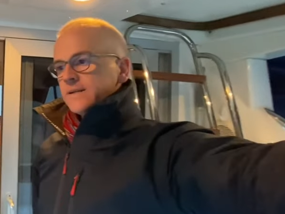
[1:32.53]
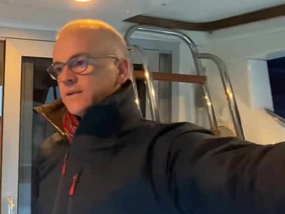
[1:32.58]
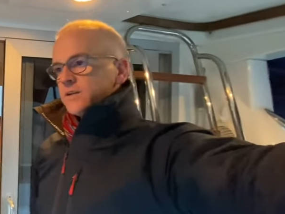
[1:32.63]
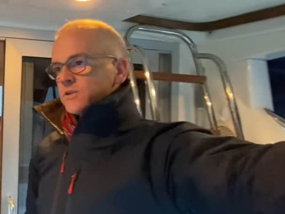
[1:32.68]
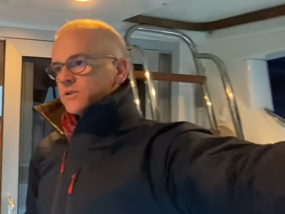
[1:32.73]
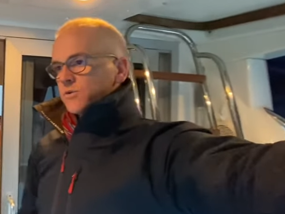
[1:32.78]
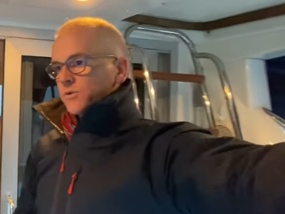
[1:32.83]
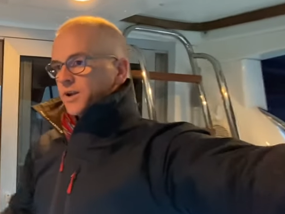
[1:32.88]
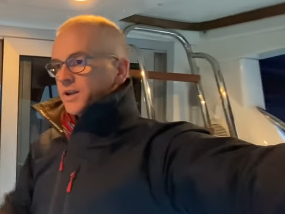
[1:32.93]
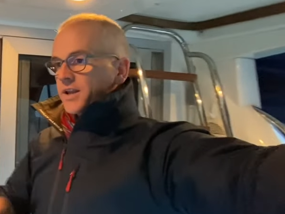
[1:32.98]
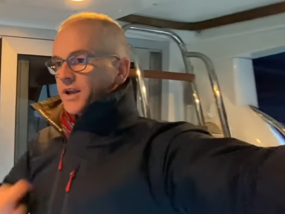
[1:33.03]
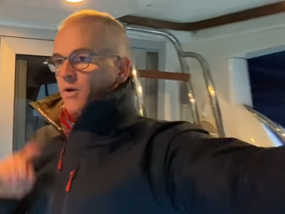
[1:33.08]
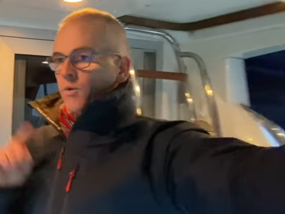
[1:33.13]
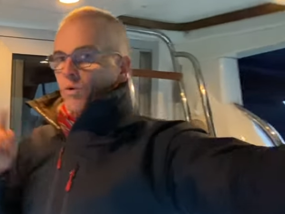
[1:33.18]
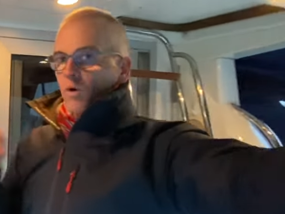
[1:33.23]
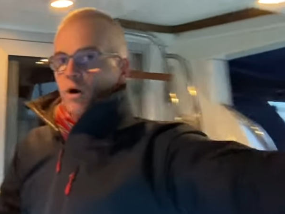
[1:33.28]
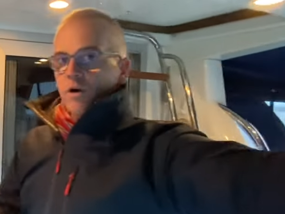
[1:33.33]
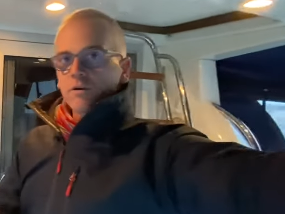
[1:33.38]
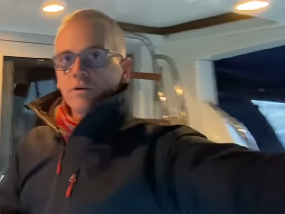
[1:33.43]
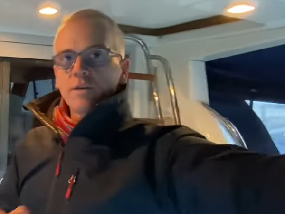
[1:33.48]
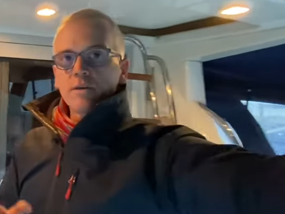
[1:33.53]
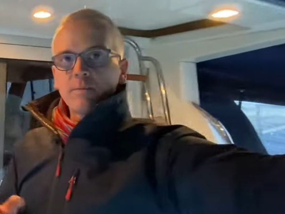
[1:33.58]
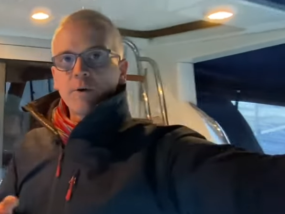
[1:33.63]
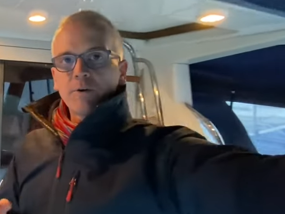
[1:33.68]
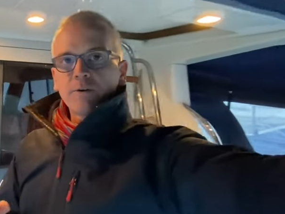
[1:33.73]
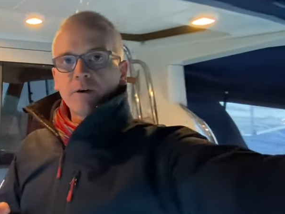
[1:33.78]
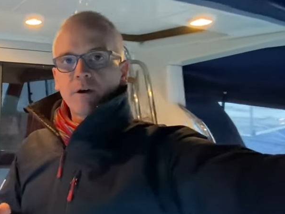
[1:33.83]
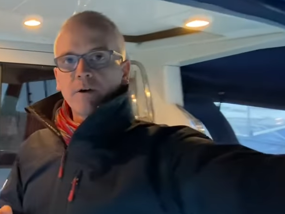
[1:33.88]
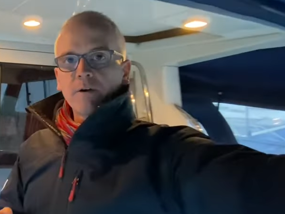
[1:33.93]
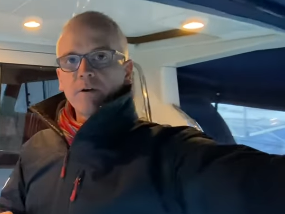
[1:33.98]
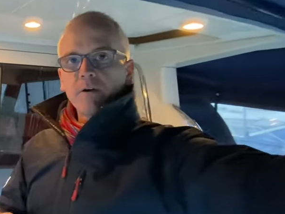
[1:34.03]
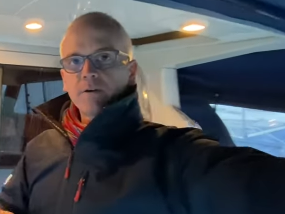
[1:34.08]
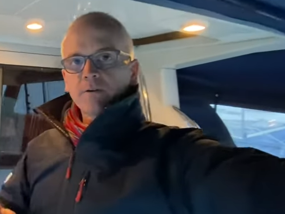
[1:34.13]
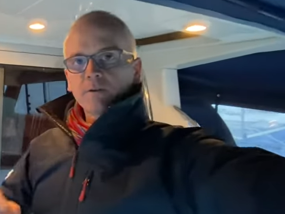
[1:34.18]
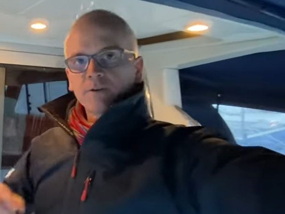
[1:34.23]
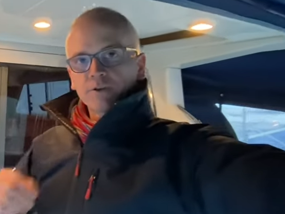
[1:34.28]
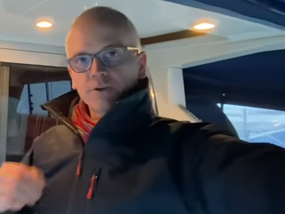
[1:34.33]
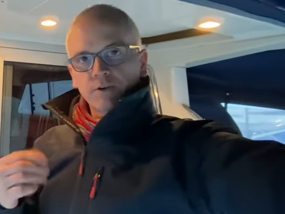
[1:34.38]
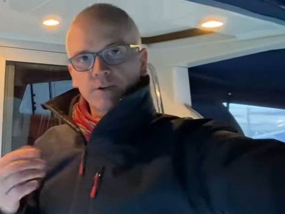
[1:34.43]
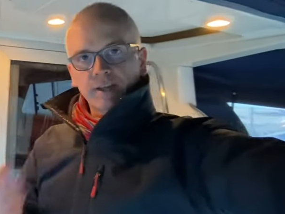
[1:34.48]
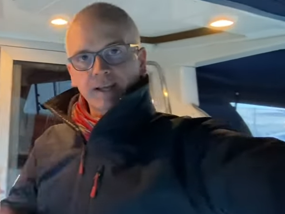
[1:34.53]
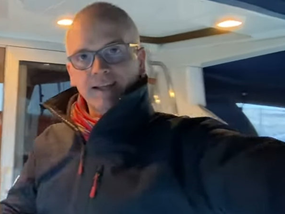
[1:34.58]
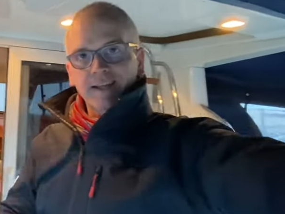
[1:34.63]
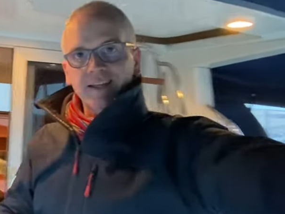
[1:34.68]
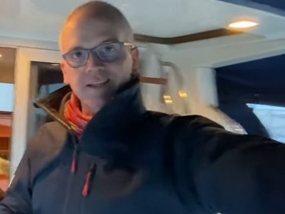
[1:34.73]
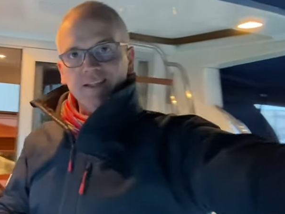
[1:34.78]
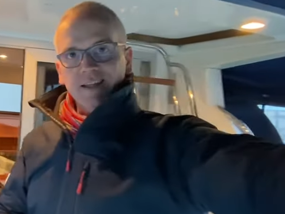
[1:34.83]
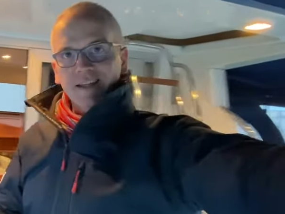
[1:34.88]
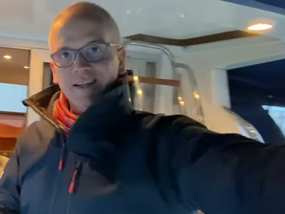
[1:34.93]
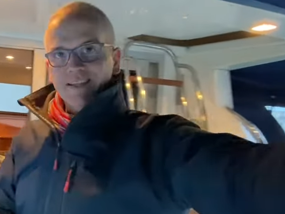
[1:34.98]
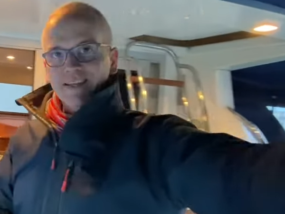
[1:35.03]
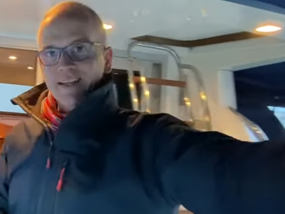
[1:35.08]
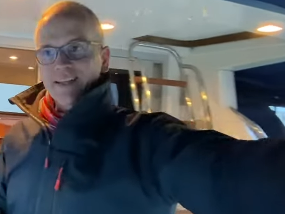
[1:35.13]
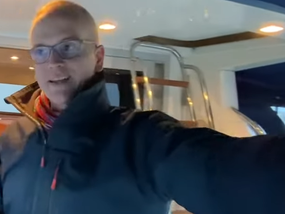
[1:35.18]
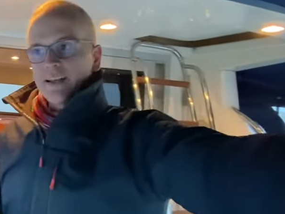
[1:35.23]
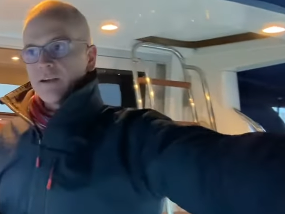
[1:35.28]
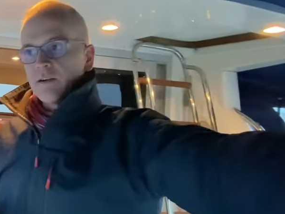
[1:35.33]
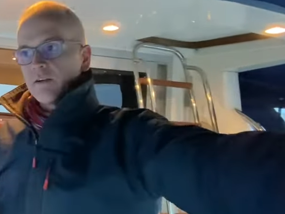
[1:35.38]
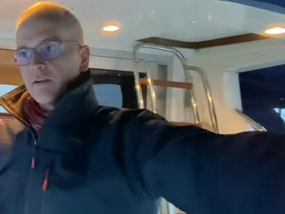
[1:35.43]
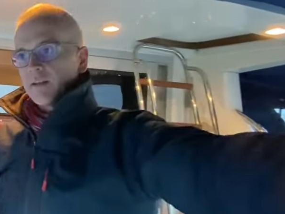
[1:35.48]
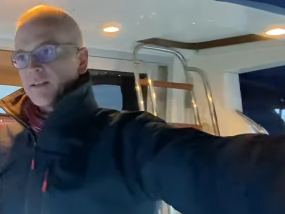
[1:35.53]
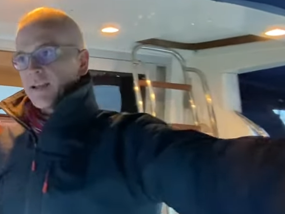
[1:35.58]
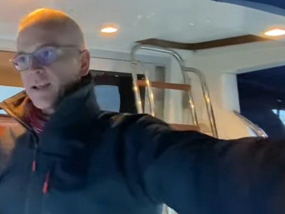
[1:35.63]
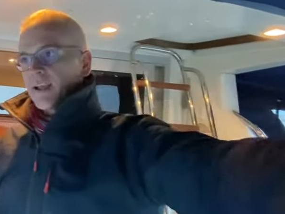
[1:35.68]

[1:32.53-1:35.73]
So we're going to take a walk around the boat now, can show you the condition that it's in here at the